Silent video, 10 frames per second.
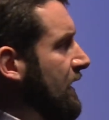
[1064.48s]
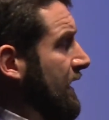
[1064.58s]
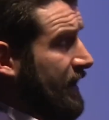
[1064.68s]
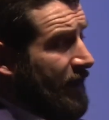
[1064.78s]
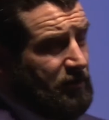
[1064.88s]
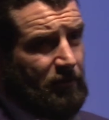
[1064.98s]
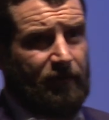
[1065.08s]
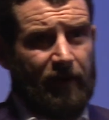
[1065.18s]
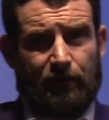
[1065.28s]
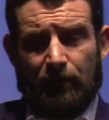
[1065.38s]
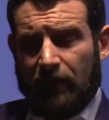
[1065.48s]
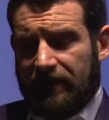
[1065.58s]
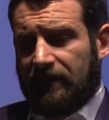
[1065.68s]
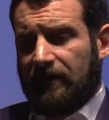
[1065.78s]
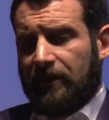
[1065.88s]
In actual fact, we
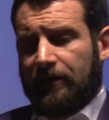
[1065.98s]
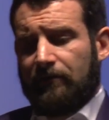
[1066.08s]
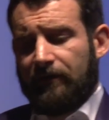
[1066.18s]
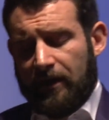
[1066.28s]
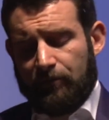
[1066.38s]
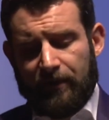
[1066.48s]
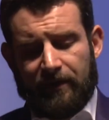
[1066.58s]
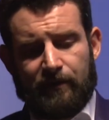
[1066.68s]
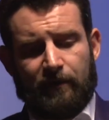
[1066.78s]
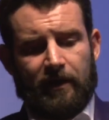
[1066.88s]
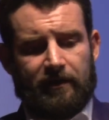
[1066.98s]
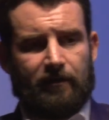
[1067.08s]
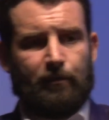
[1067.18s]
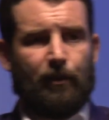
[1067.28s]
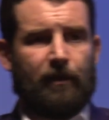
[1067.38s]
wanted the higher rate because we got to
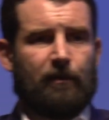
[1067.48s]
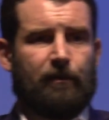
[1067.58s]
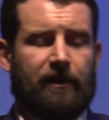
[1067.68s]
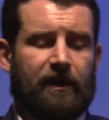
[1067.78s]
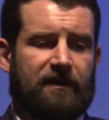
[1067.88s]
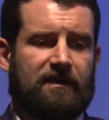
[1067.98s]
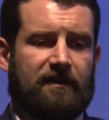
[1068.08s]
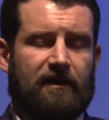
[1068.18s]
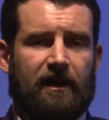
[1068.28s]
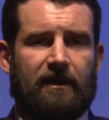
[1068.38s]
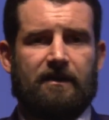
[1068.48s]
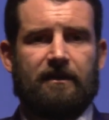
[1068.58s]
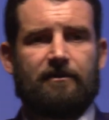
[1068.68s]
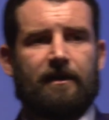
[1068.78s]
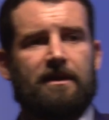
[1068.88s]
the point where we could instantaneously
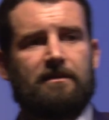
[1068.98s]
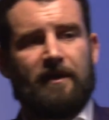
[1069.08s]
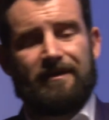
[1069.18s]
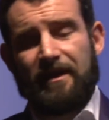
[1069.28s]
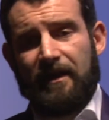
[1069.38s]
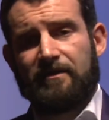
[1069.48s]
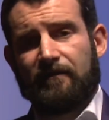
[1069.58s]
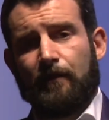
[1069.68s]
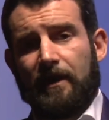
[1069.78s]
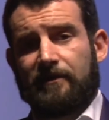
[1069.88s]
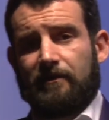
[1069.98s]
transmit tens of watts,